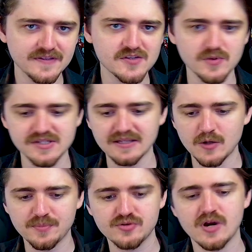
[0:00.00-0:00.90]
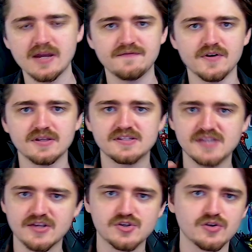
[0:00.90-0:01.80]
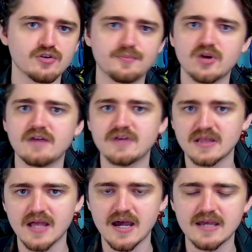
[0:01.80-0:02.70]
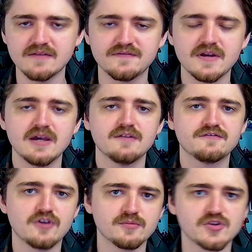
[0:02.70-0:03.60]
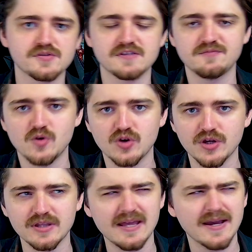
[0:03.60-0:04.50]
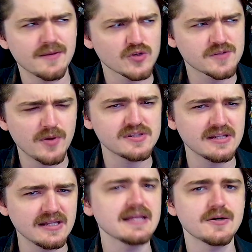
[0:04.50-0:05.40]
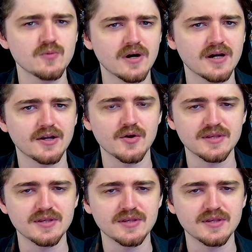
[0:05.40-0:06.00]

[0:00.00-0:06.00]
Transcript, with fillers: this was a little private session or a private live from Joseph Morgan that was posted a little while ago